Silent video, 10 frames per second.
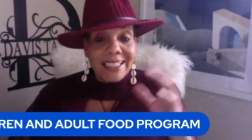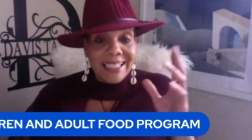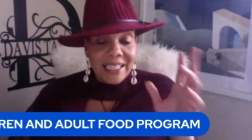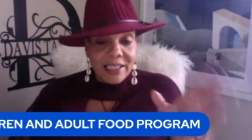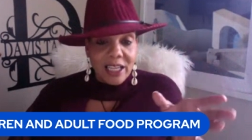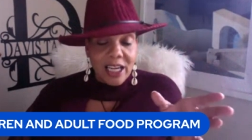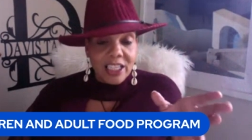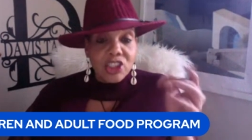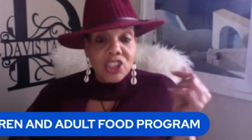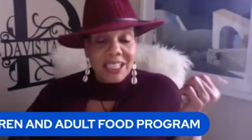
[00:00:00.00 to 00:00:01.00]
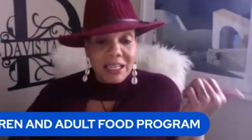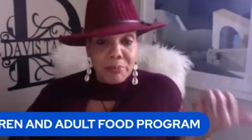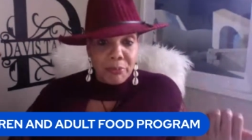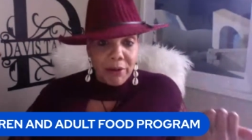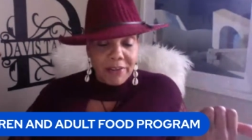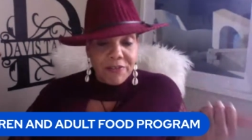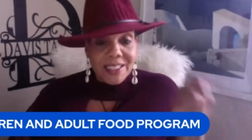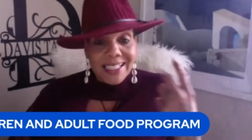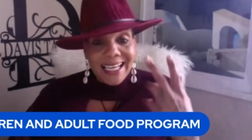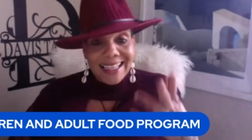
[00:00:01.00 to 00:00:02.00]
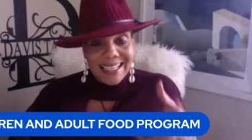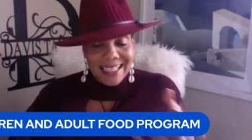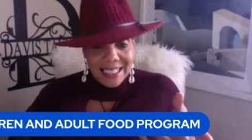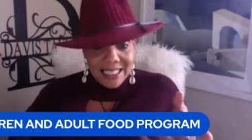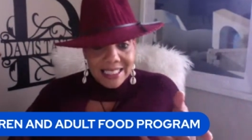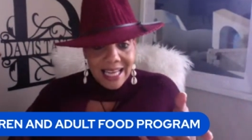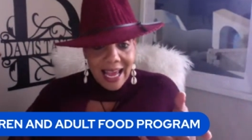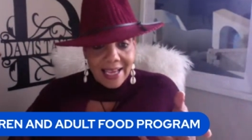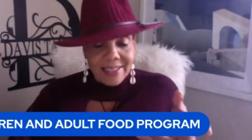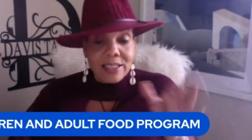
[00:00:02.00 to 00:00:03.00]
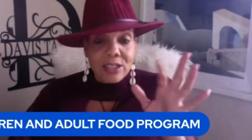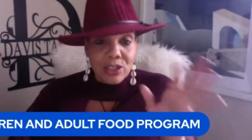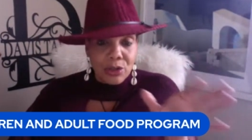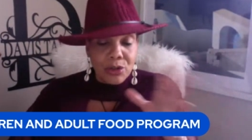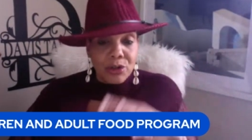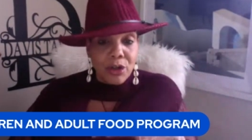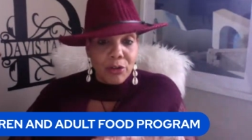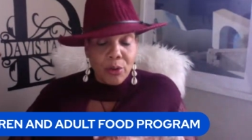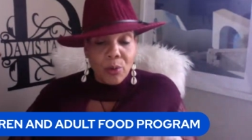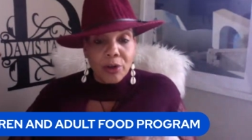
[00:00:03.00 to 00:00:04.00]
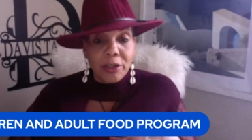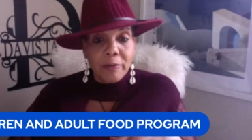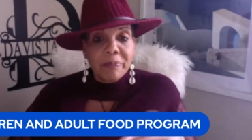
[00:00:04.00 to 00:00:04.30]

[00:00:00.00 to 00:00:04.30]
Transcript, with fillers: then lunch, then breakfast, and then the snacks. So you'll know the order.